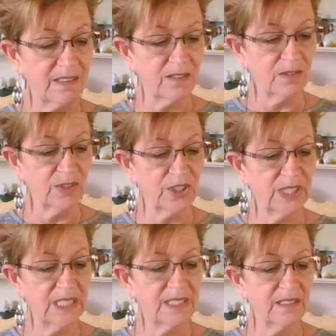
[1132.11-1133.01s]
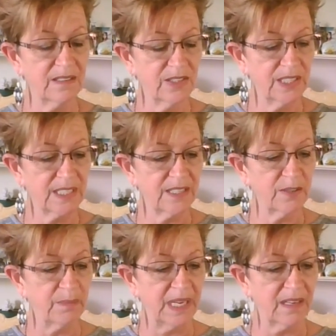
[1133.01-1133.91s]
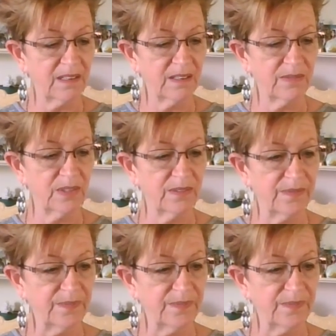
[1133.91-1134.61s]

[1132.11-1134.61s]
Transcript: So she's got your back covered.